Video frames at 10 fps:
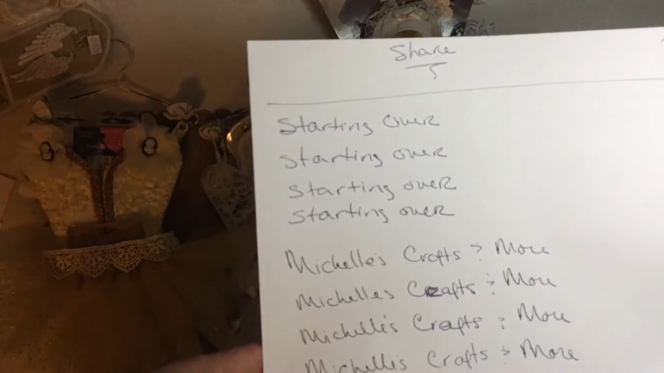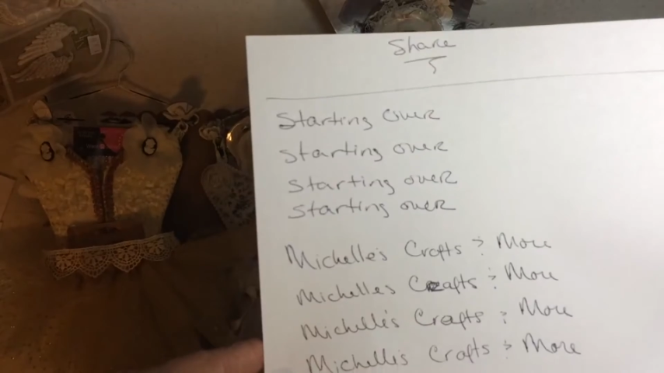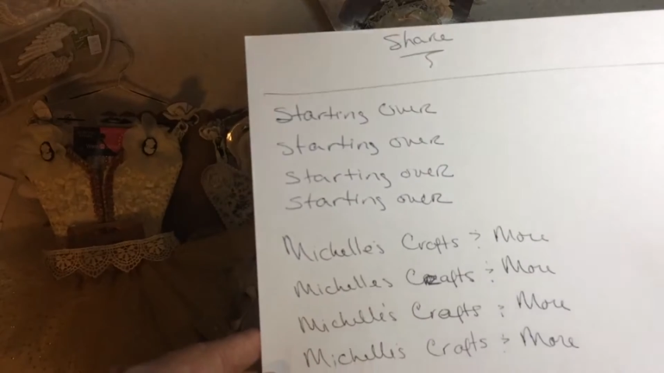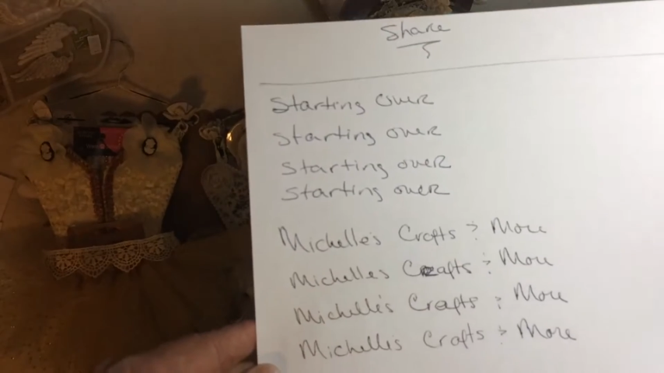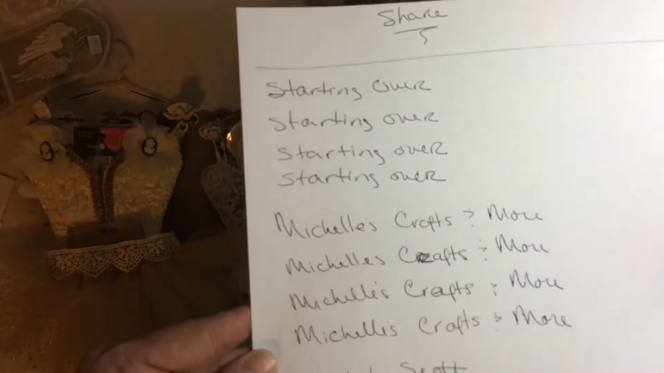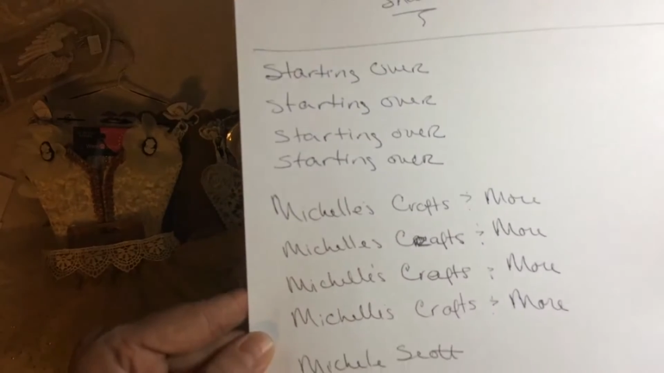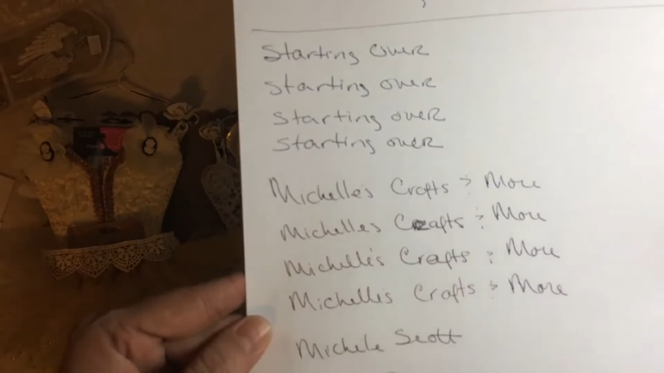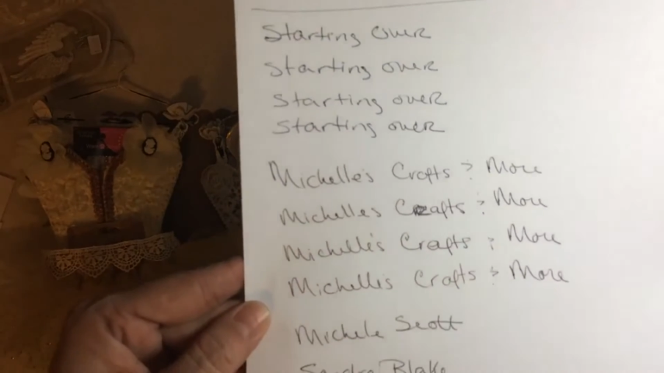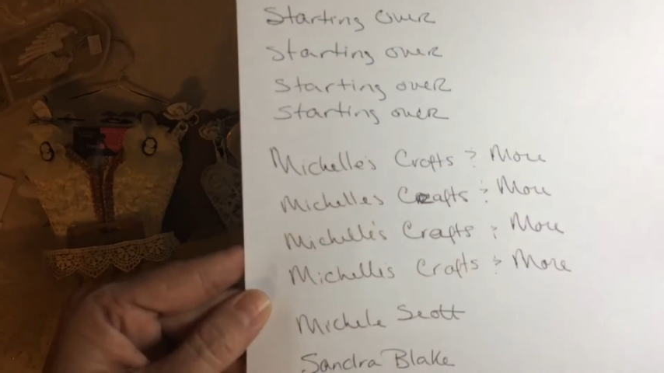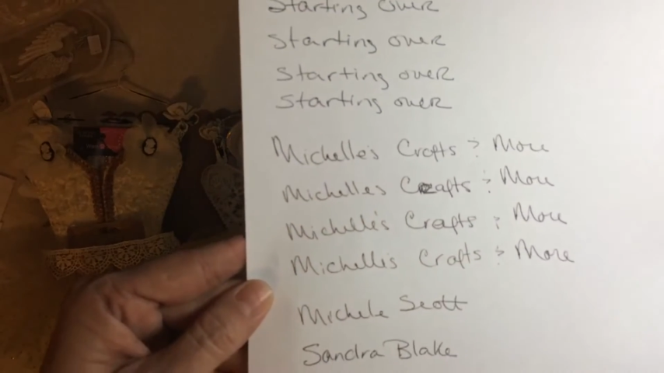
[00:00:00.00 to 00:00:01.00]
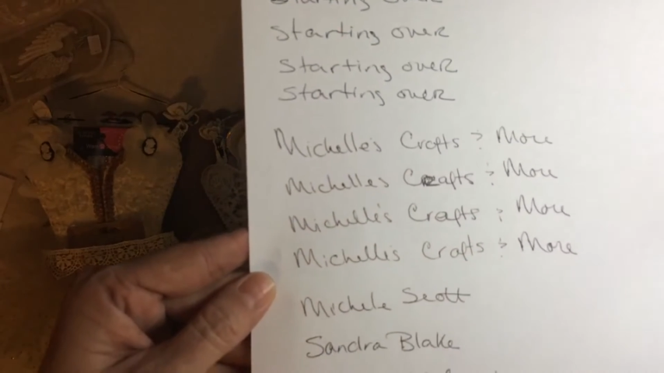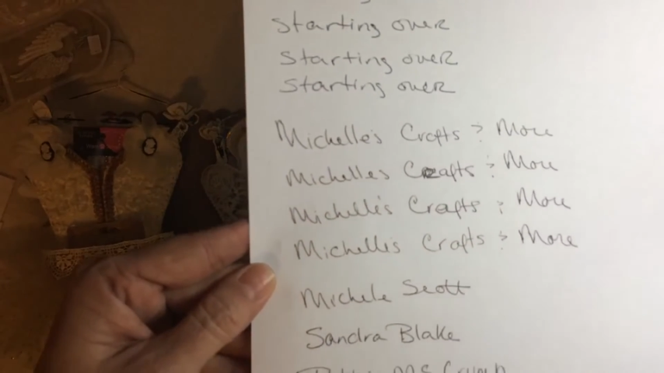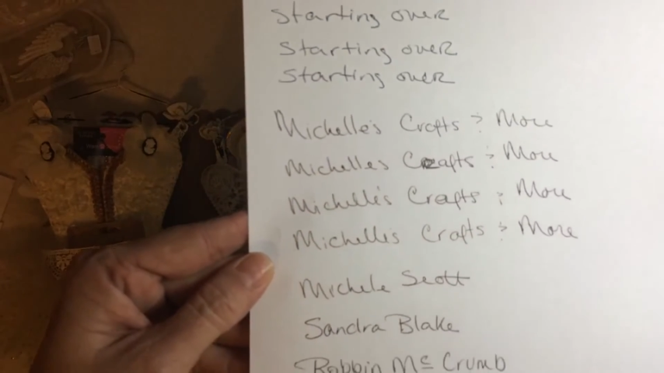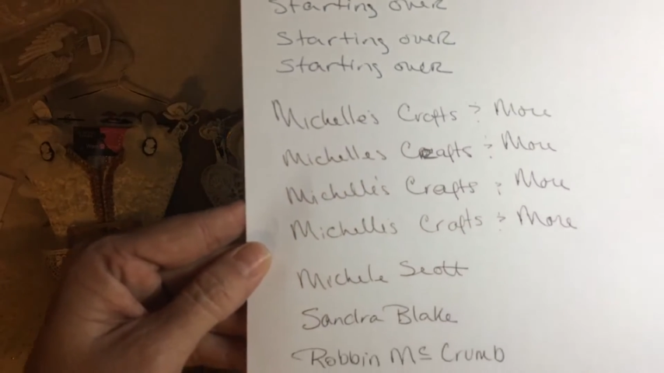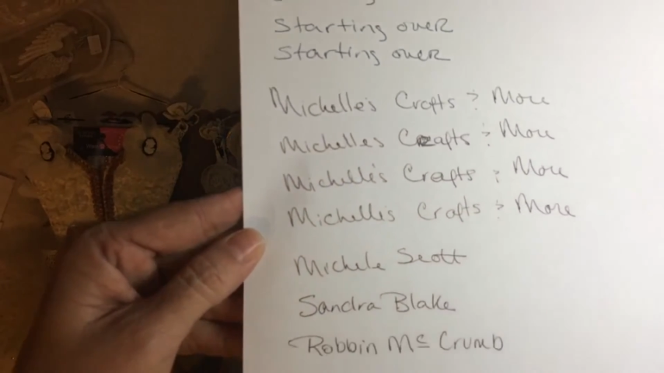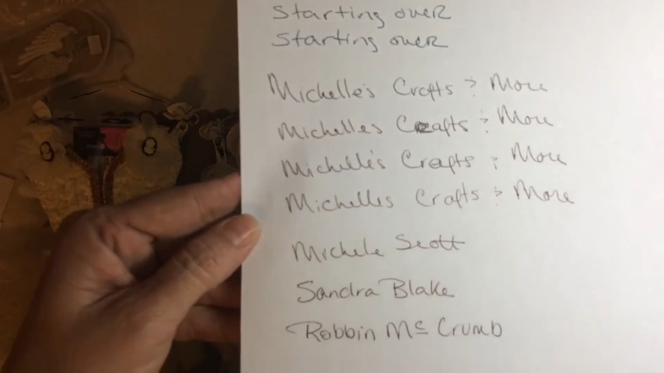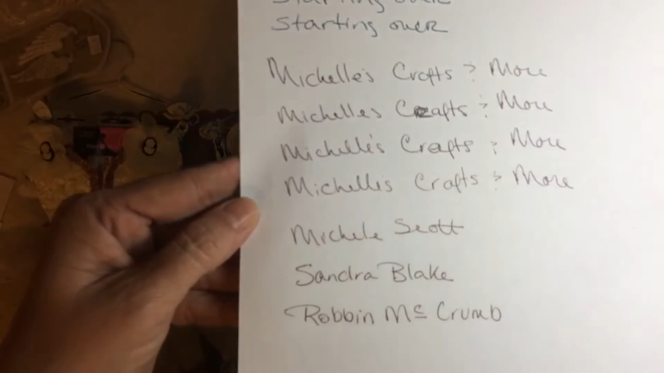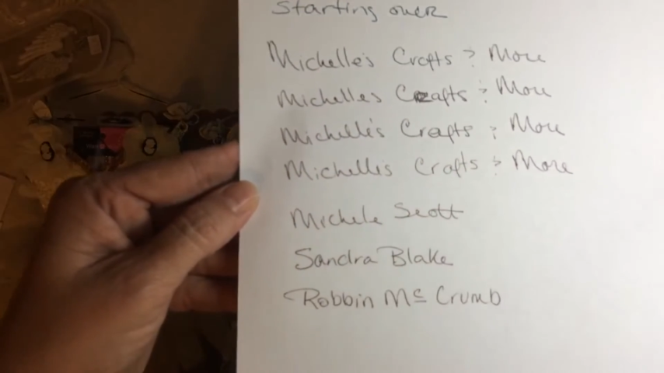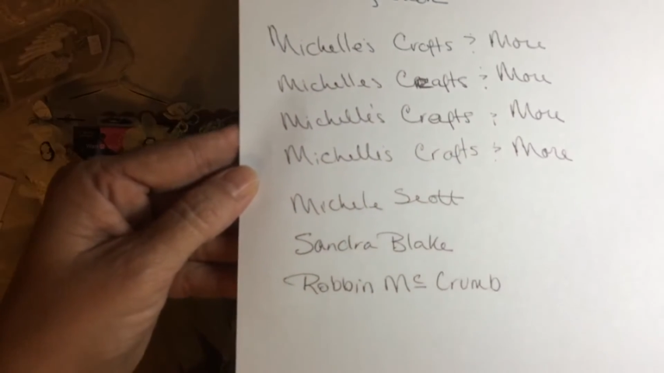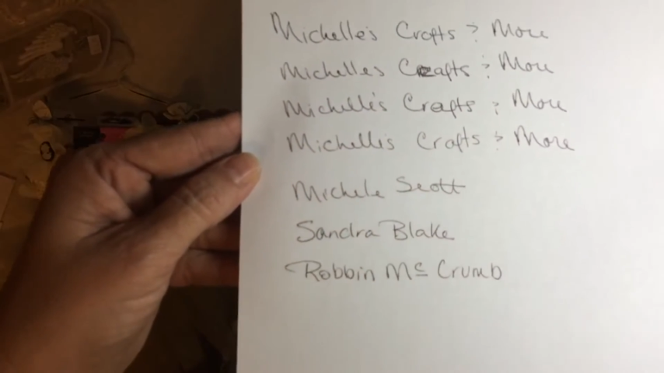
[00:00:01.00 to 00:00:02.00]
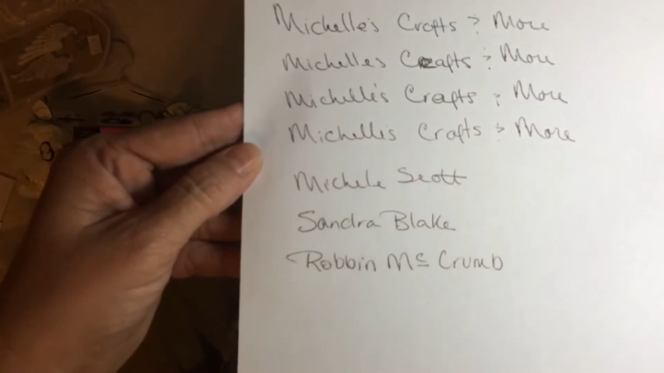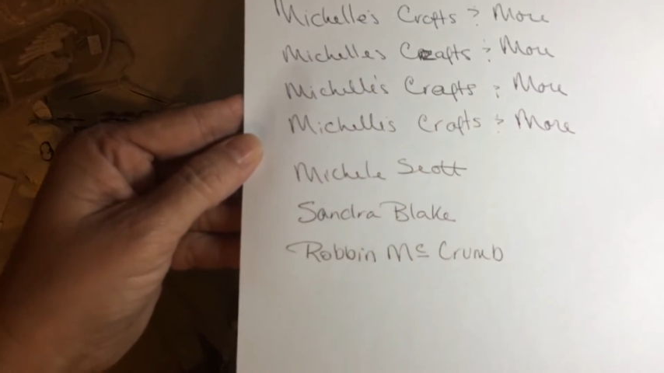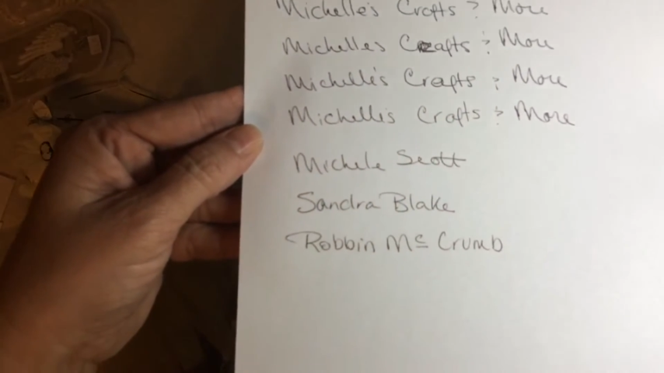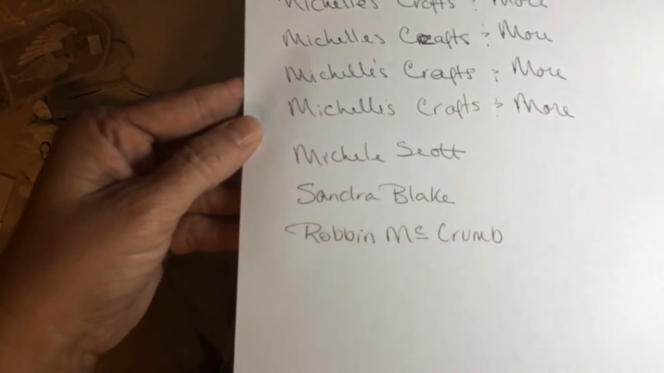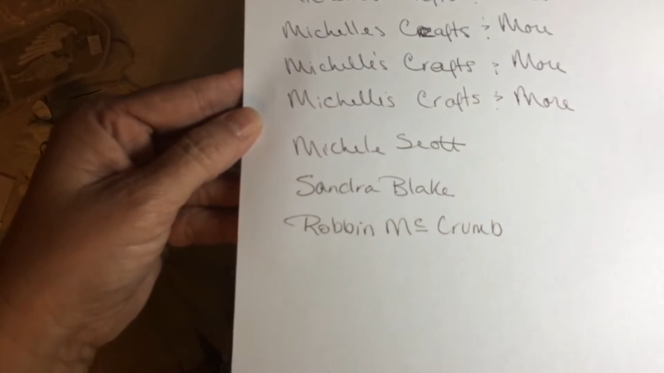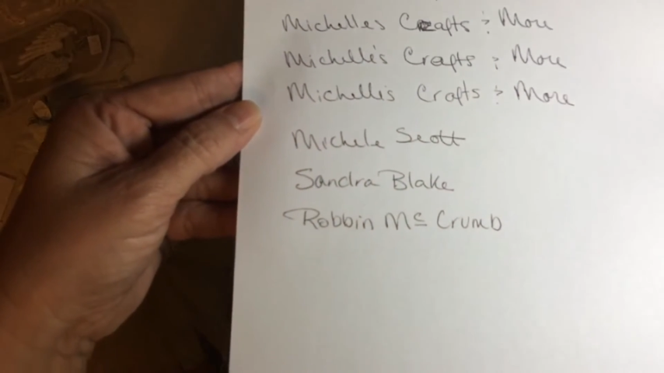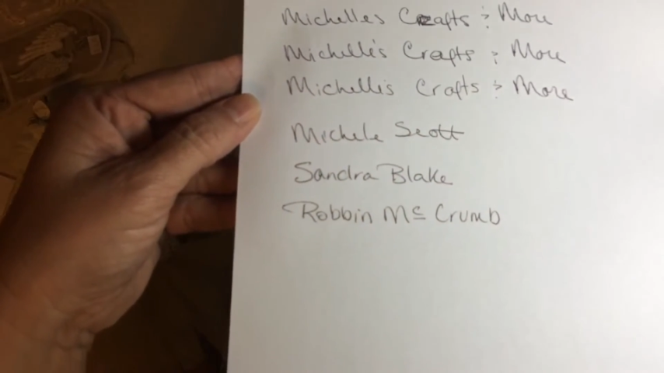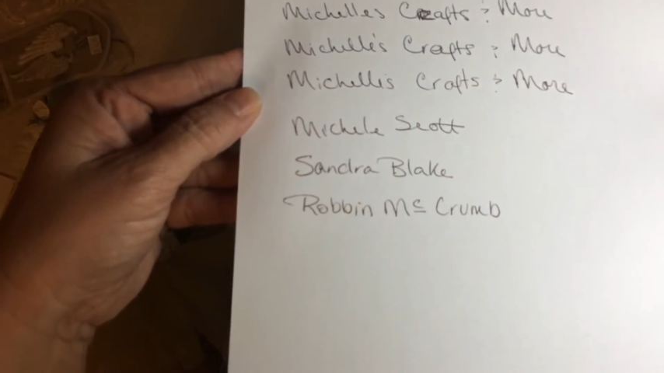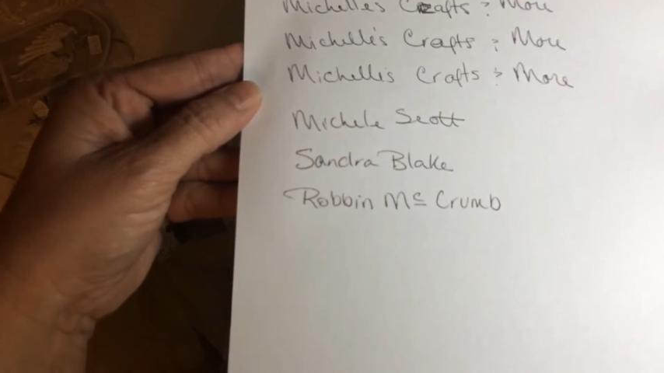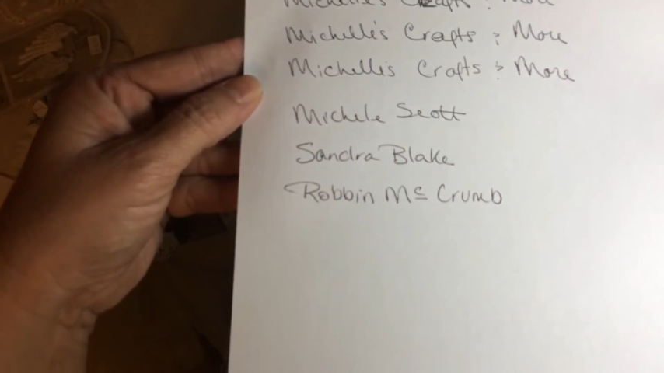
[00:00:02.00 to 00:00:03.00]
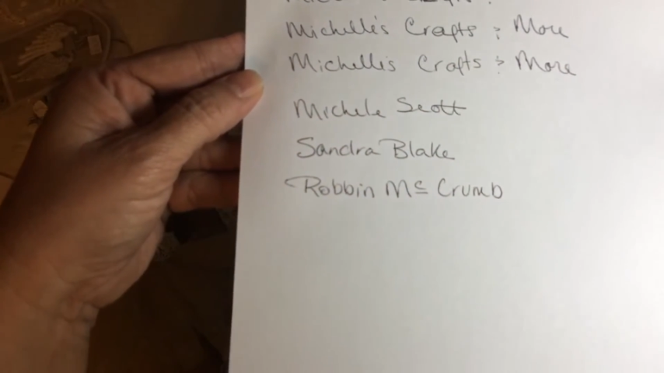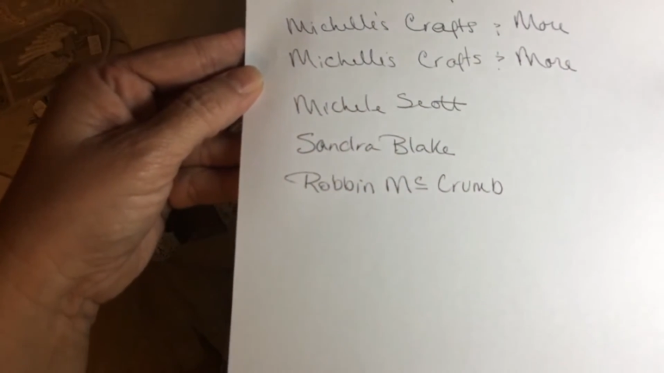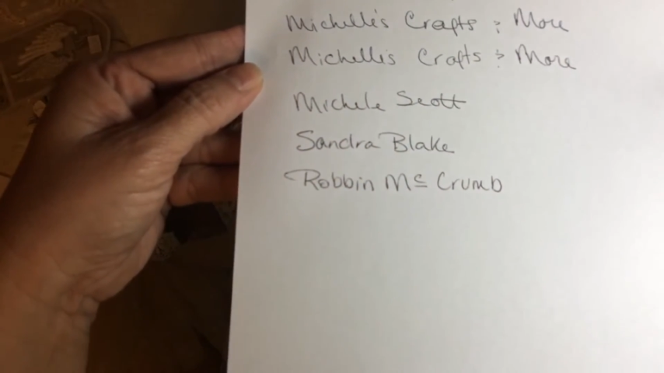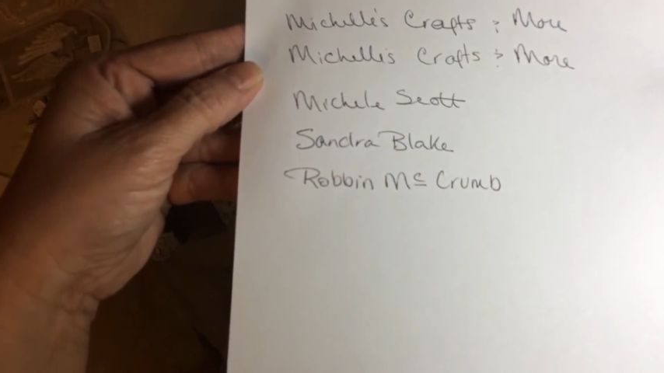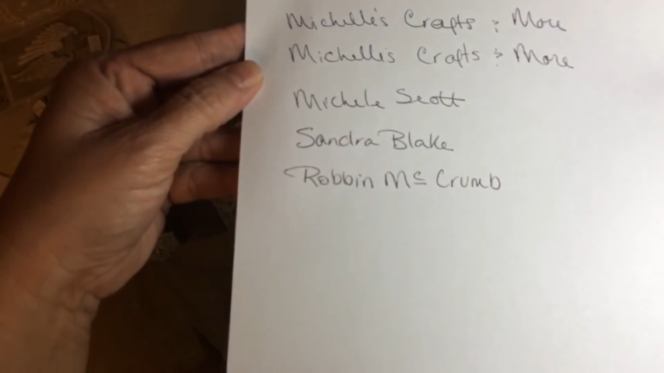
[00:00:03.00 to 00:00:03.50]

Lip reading: No face is visible, so there are no lips to read.